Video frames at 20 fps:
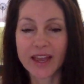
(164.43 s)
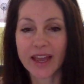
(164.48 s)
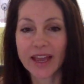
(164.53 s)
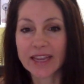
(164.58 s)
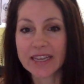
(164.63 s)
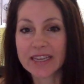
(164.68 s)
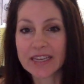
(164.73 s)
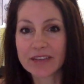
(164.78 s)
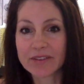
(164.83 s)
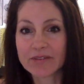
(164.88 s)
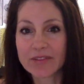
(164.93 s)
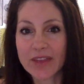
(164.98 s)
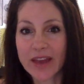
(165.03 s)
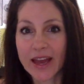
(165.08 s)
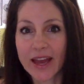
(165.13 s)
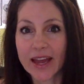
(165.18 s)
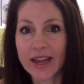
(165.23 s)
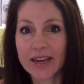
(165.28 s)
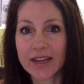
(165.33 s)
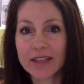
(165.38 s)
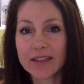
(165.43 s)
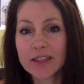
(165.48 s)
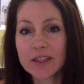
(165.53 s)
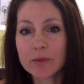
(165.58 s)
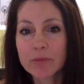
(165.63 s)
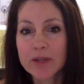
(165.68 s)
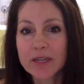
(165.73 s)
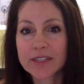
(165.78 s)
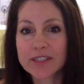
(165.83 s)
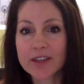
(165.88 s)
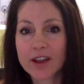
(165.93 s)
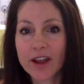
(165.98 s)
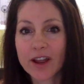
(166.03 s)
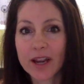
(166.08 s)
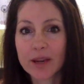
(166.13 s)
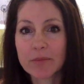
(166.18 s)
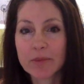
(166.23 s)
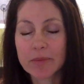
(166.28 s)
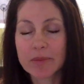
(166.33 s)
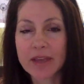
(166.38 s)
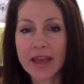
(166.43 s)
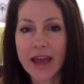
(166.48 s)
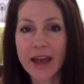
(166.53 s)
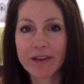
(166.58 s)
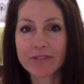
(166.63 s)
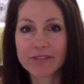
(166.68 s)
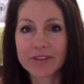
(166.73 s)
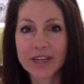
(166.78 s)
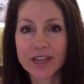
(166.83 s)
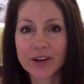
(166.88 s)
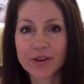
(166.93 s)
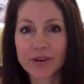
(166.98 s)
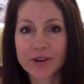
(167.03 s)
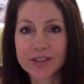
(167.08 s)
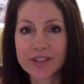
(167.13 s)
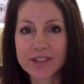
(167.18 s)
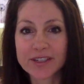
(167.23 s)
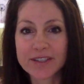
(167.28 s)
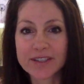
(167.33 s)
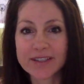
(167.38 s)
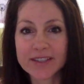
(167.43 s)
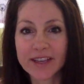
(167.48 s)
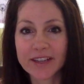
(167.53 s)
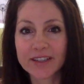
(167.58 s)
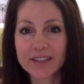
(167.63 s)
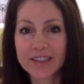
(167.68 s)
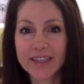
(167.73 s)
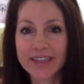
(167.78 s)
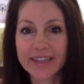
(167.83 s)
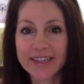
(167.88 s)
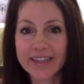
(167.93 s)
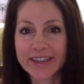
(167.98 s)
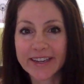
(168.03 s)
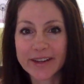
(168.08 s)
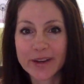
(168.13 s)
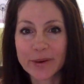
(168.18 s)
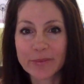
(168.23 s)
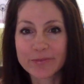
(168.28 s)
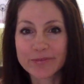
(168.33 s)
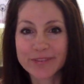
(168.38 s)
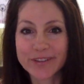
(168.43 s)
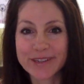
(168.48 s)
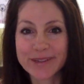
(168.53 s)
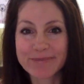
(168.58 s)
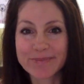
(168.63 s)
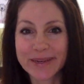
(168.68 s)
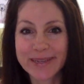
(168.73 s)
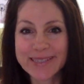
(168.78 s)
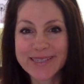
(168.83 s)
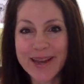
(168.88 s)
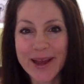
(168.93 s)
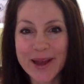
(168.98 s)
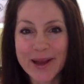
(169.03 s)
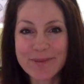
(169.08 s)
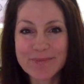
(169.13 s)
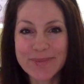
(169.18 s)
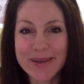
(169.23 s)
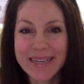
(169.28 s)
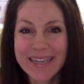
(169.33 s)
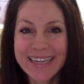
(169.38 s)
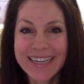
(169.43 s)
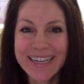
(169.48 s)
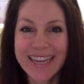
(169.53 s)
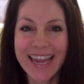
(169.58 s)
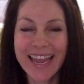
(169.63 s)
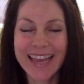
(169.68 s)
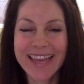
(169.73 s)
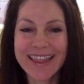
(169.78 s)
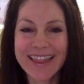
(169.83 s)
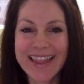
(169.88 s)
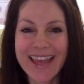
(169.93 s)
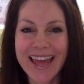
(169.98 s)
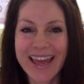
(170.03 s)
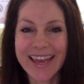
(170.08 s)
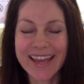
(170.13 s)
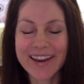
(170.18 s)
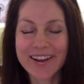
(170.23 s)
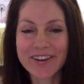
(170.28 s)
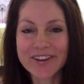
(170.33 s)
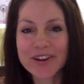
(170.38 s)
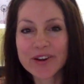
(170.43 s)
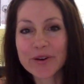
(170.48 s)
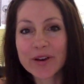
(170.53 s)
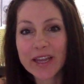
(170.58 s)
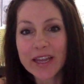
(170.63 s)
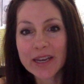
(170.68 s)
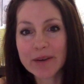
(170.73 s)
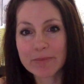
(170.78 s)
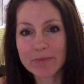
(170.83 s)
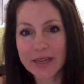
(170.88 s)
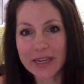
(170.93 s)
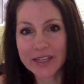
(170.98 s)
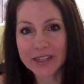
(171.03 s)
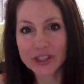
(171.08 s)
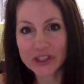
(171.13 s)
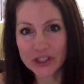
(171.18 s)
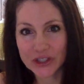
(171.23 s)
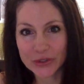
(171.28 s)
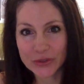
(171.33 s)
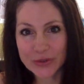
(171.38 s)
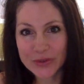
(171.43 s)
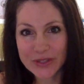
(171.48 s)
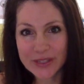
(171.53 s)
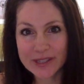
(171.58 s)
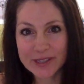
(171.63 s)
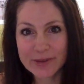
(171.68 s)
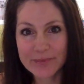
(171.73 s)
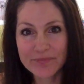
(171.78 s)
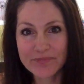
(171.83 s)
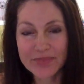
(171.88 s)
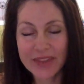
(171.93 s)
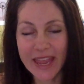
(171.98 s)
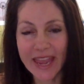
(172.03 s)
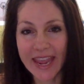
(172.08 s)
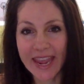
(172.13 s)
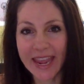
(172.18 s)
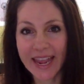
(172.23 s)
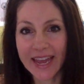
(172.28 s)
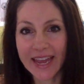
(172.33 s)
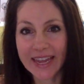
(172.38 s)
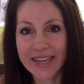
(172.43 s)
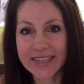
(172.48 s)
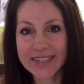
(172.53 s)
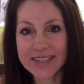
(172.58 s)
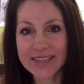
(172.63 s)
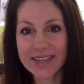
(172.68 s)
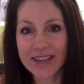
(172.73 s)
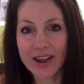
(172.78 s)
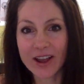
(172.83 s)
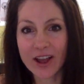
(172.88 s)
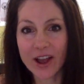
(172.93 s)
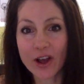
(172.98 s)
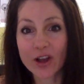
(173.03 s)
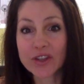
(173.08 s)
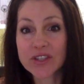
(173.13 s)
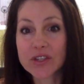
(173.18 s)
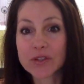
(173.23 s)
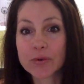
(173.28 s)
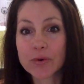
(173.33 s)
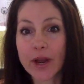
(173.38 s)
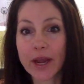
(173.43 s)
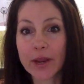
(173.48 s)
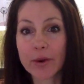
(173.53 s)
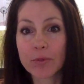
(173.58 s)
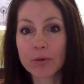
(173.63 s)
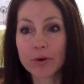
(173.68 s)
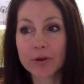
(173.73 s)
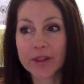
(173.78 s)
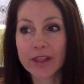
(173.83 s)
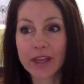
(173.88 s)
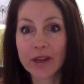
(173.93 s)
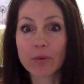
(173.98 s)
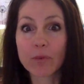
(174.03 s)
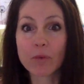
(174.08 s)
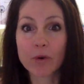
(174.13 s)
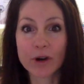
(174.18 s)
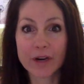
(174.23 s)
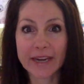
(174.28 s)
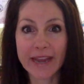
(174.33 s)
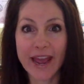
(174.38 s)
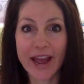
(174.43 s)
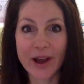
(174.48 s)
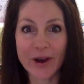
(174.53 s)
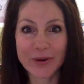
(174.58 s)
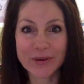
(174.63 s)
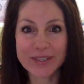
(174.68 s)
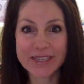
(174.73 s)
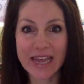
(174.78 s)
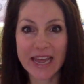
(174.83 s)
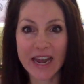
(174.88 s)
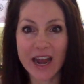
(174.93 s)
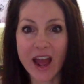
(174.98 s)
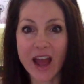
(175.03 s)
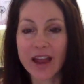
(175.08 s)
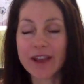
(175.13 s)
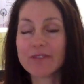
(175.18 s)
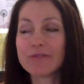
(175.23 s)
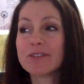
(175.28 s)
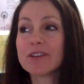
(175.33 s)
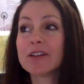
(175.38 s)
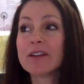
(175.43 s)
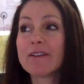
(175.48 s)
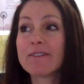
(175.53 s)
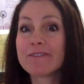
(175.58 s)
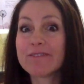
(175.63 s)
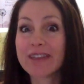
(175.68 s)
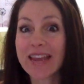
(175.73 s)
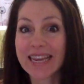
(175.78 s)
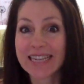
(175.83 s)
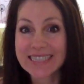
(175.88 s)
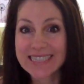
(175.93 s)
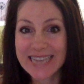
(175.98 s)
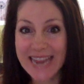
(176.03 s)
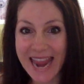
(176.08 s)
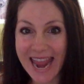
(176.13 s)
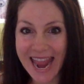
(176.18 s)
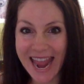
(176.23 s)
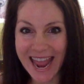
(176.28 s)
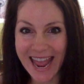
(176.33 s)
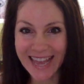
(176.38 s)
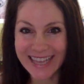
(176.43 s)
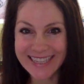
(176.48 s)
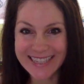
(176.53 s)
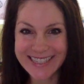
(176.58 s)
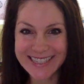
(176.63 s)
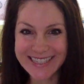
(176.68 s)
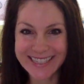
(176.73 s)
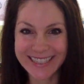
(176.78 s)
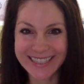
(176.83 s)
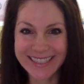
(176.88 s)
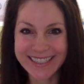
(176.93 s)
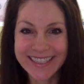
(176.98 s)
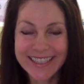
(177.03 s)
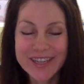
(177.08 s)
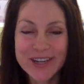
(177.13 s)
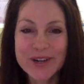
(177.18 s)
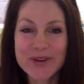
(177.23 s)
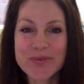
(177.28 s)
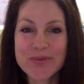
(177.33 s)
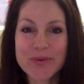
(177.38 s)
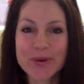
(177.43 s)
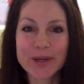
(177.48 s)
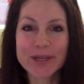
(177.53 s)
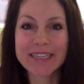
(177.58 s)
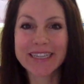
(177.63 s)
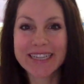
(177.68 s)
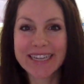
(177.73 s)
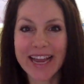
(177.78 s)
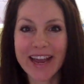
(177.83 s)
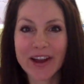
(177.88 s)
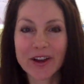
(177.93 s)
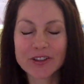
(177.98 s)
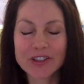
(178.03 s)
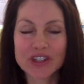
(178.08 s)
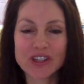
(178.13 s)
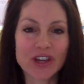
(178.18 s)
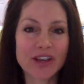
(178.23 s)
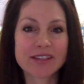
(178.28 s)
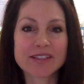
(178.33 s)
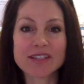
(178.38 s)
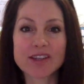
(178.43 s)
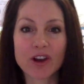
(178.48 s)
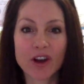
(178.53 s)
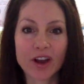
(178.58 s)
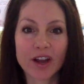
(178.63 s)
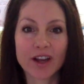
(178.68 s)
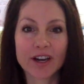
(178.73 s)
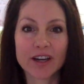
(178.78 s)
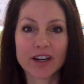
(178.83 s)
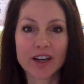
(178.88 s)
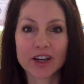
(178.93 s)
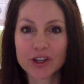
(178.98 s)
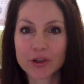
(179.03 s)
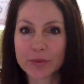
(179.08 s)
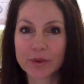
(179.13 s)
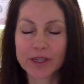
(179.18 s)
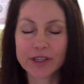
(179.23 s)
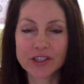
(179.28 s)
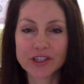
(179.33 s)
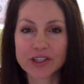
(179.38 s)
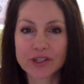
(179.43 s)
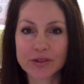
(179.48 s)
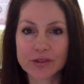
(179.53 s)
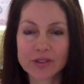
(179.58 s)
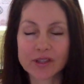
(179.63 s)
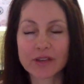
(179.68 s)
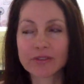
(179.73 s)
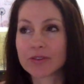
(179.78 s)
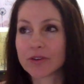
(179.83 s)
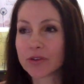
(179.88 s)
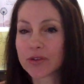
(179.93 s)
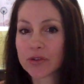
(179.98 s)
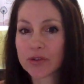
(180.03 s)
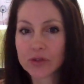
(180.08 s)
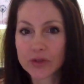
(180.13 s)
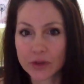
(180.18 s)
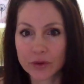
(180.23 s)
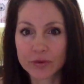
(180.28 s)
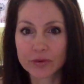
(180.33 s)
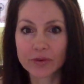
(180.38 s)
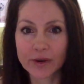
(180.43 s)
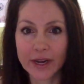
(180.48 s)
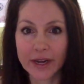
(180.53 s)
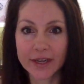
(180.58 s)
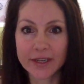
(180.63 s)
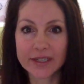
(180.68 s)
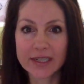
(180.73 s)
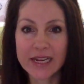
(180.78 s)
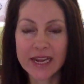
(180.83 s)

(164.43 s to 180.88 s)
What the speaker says: I give that a little bit of time, maybe half an hour, to settle in and get comfy in my tum, and then I'll go ahead and make a juice, and also I will then work out. And I feel fantastic working out just on a green juice. I feel so great.